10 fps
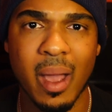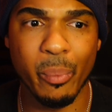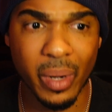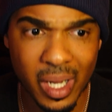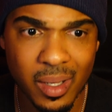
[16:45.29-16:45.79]

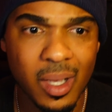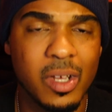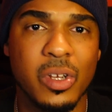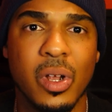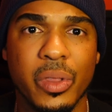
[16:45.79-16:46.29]
But,
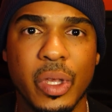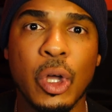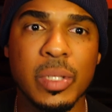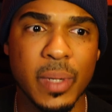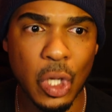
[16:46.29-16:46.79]
the
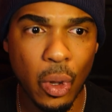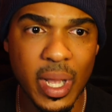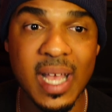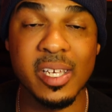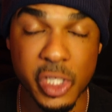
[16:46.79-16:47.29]
ultimate goal
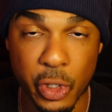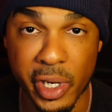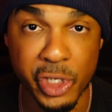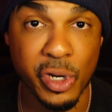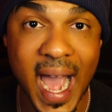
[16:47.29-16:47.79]
is to
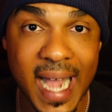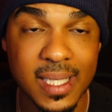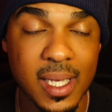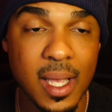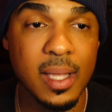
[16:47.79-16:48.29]

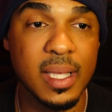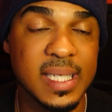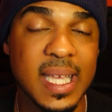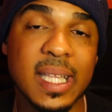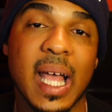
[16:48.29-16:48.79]
attract
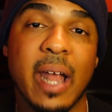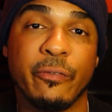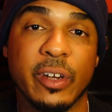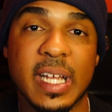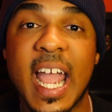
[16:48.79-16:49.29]
these headline
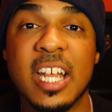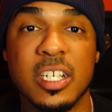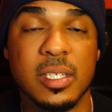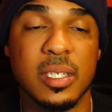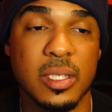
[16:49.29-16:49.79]
free
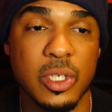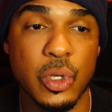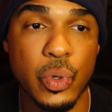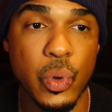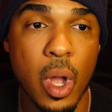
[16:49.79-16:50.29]
agents
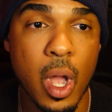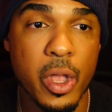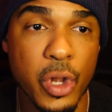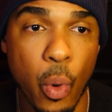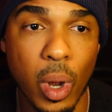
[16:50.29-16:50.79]
to,
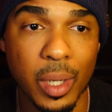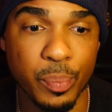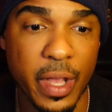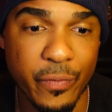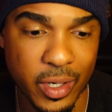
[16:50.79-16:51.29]
want to
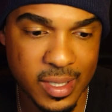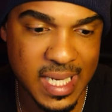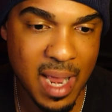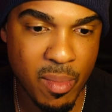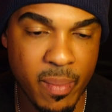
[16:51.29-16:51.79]
play for your team.